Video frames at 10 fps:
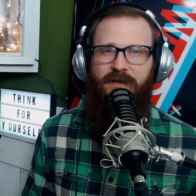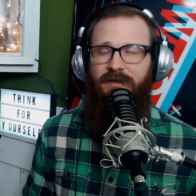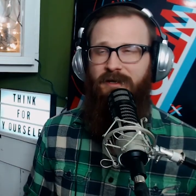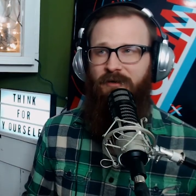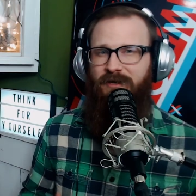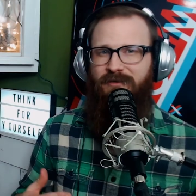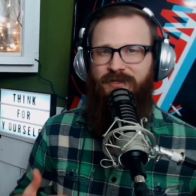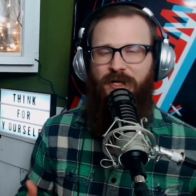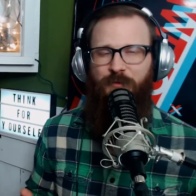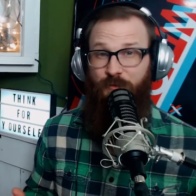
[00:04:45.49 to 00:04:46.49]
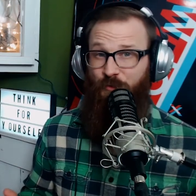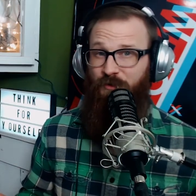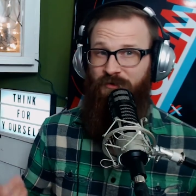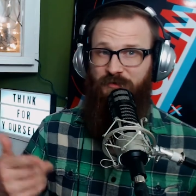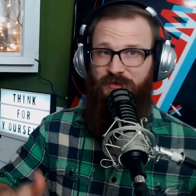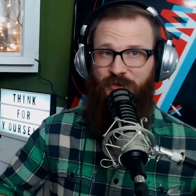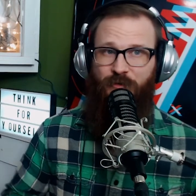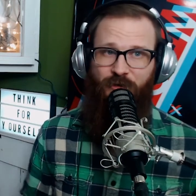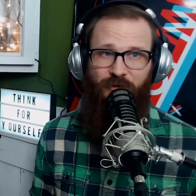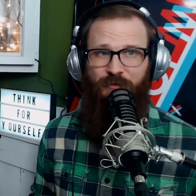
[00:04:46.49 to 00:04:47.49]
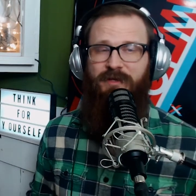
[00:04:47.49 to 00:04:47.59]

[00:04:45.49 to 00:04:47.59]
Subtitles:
Now, here's a couple important notes that go along with